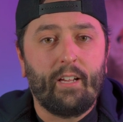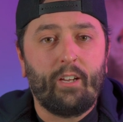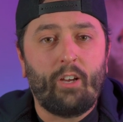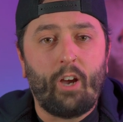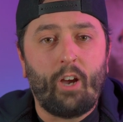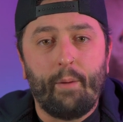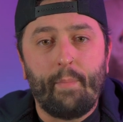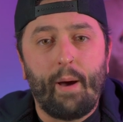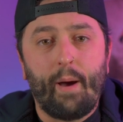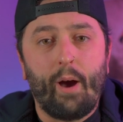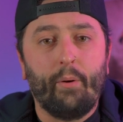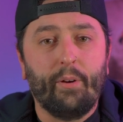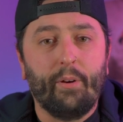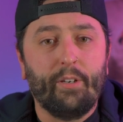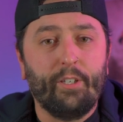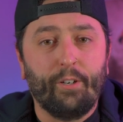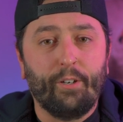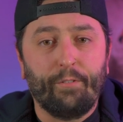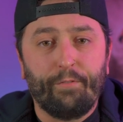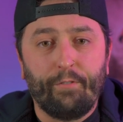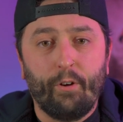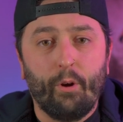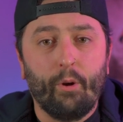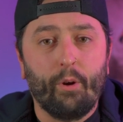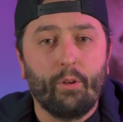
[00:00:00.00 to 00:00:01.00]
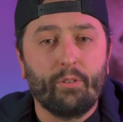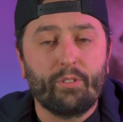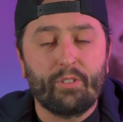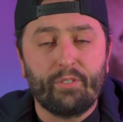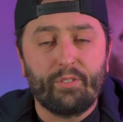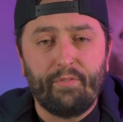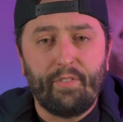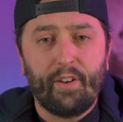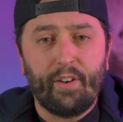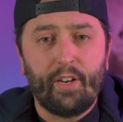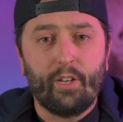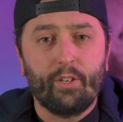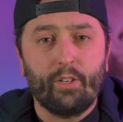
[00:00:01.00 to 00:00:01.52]
come out in your photos
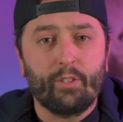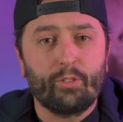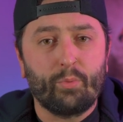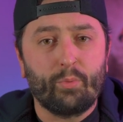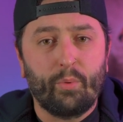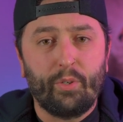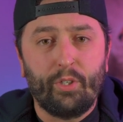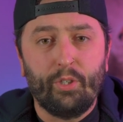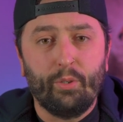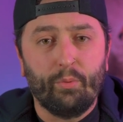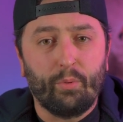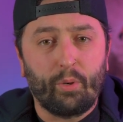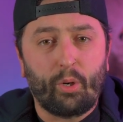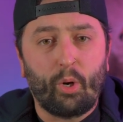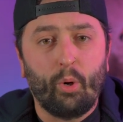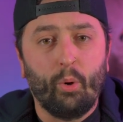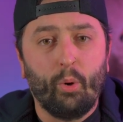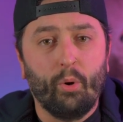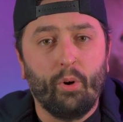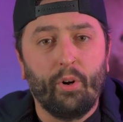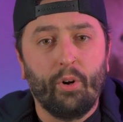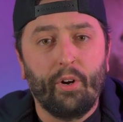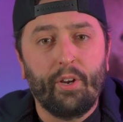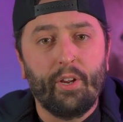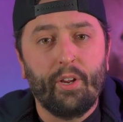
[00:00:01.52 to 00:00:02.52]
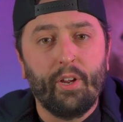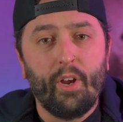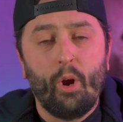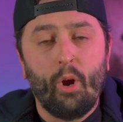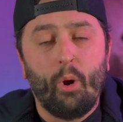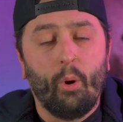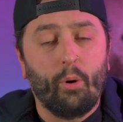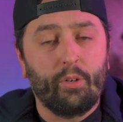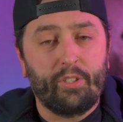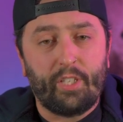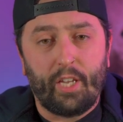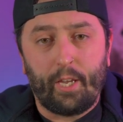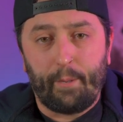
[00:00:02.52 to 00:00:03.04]
and videos when you record
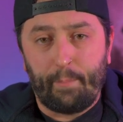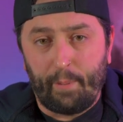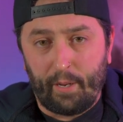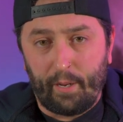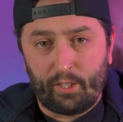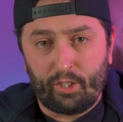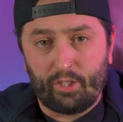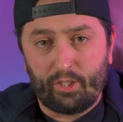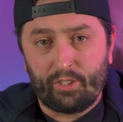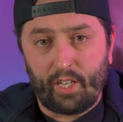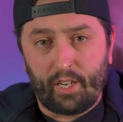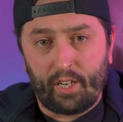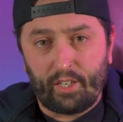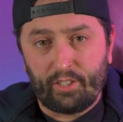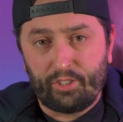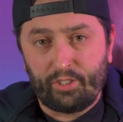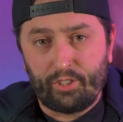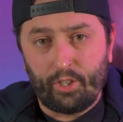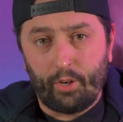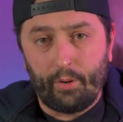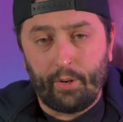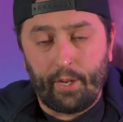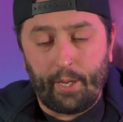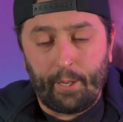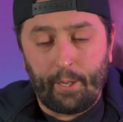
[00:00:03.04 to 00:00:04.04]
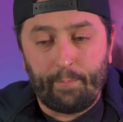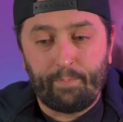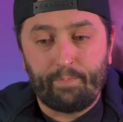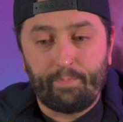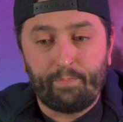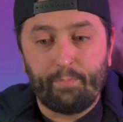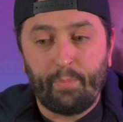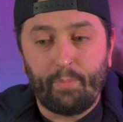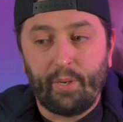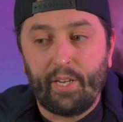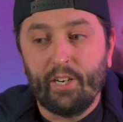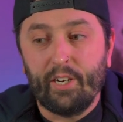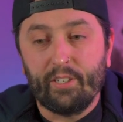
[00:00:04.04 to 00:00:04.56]
or take pictures on a Sony.
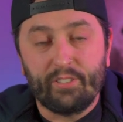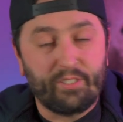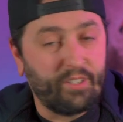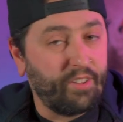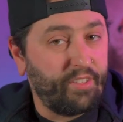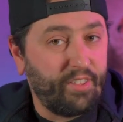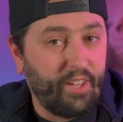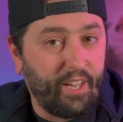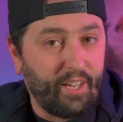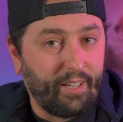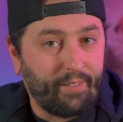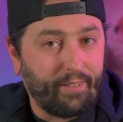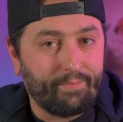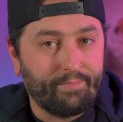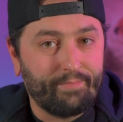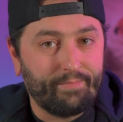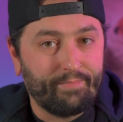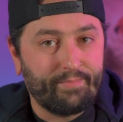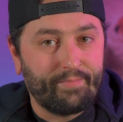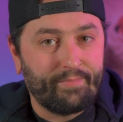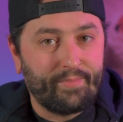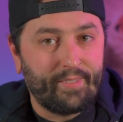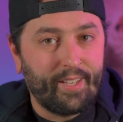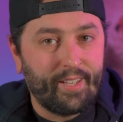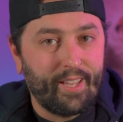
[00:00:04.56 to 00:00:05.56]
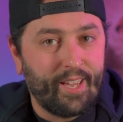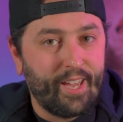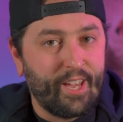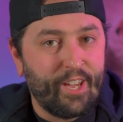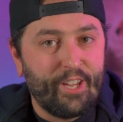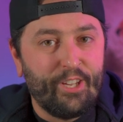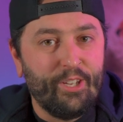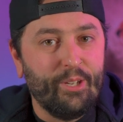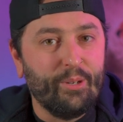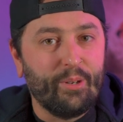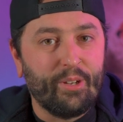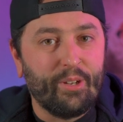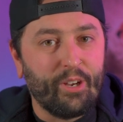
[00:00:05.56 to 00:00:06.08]
But here's the thing.
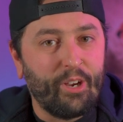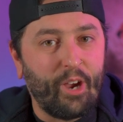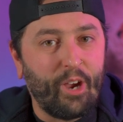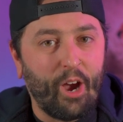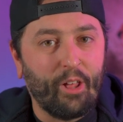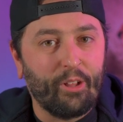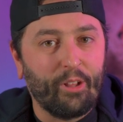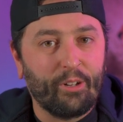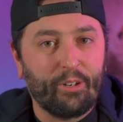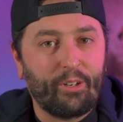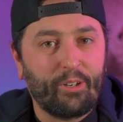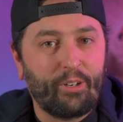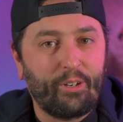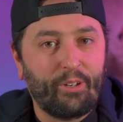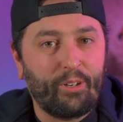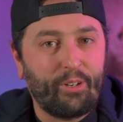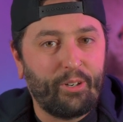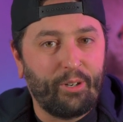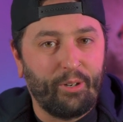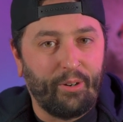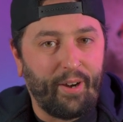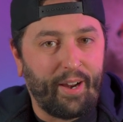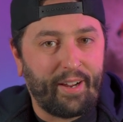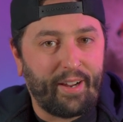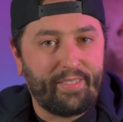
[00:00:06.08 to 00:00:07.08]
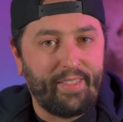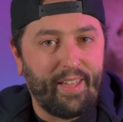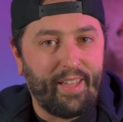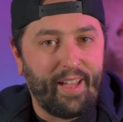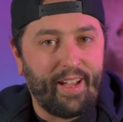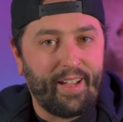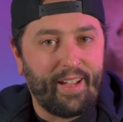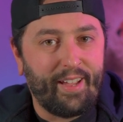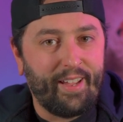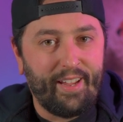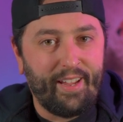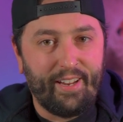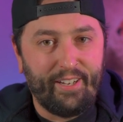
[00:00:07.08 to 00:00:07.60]
You can color correct
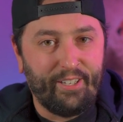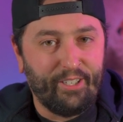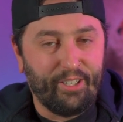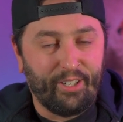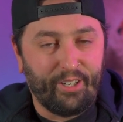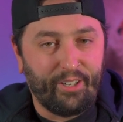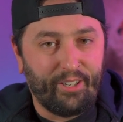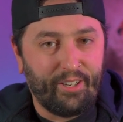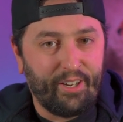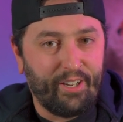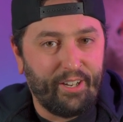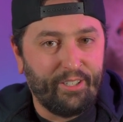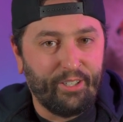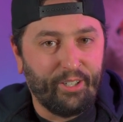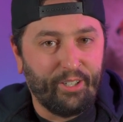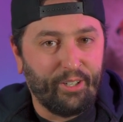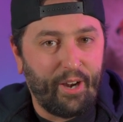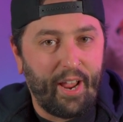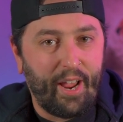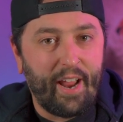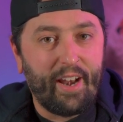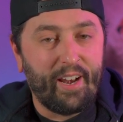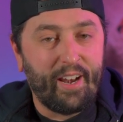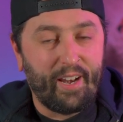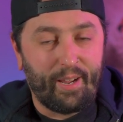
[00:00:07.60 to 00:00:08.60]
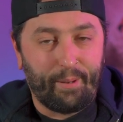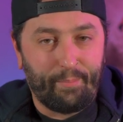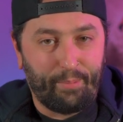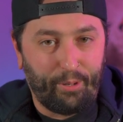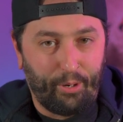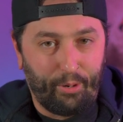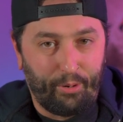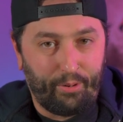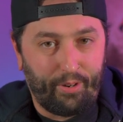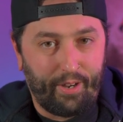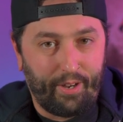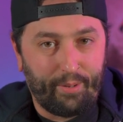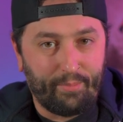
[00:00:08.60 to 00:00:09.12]
that in your editing
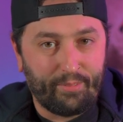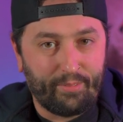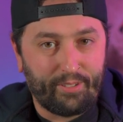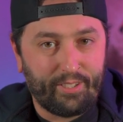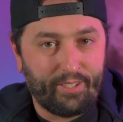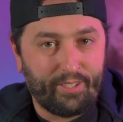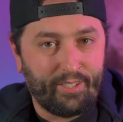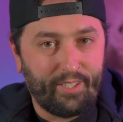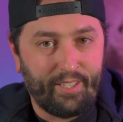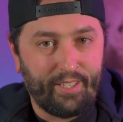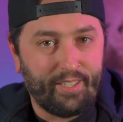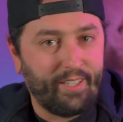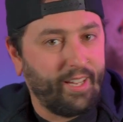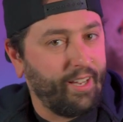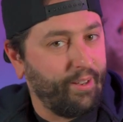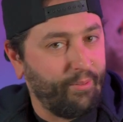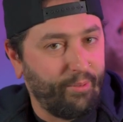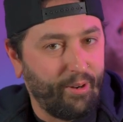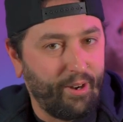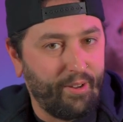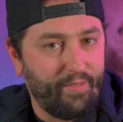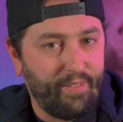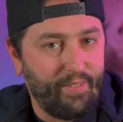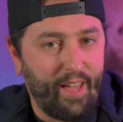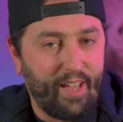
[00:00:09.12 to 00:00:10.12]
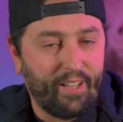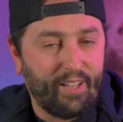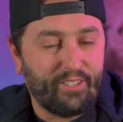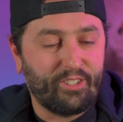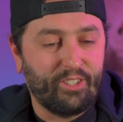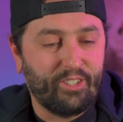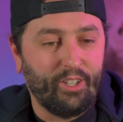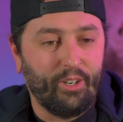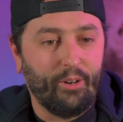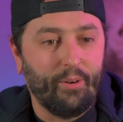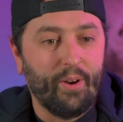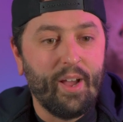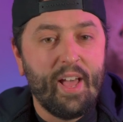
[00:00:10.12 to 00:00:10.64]
programs and get rid of that.
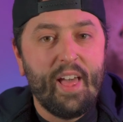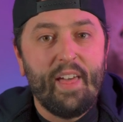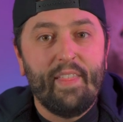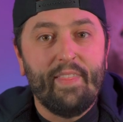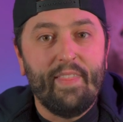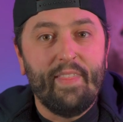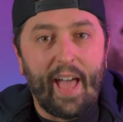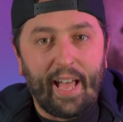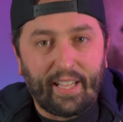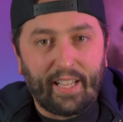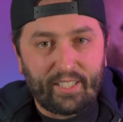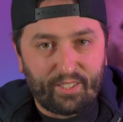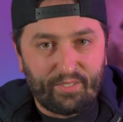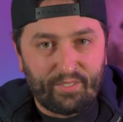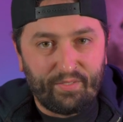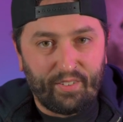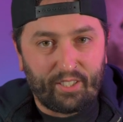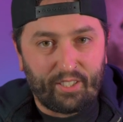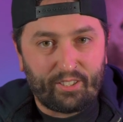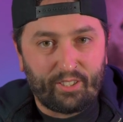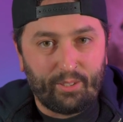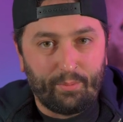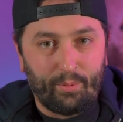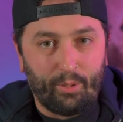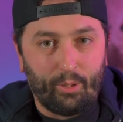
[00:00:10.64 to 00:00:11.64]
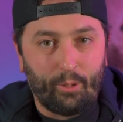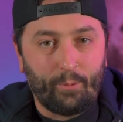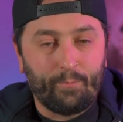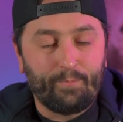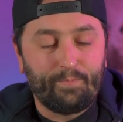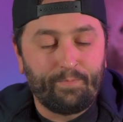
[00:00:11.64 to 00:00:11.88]
So that's fixable.